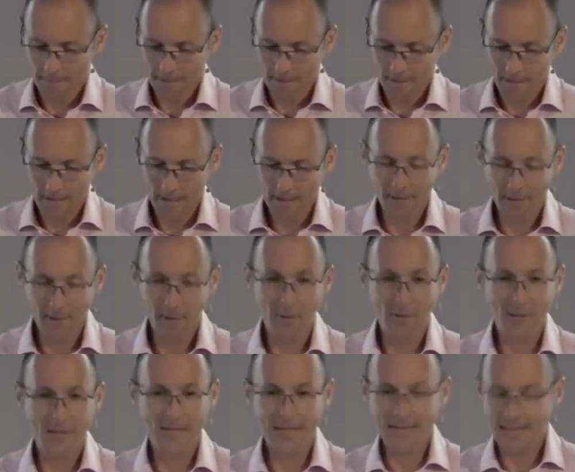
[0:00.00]
And then on the
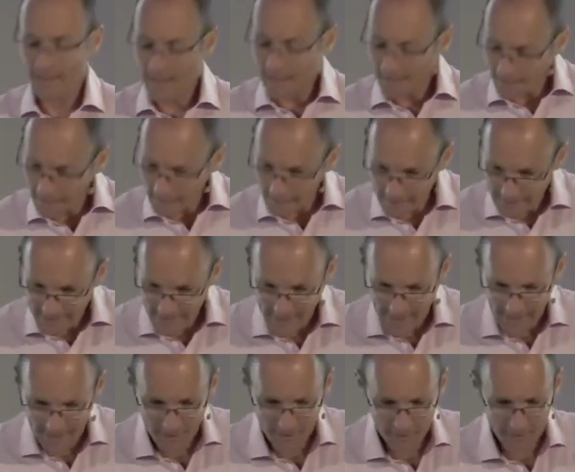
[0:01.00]
day, you get the little
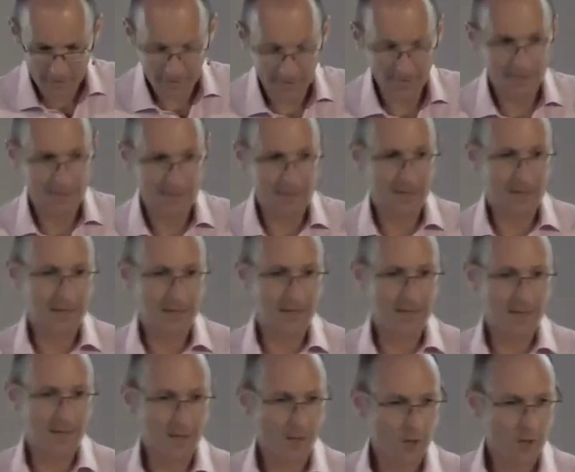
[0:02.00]
text saying,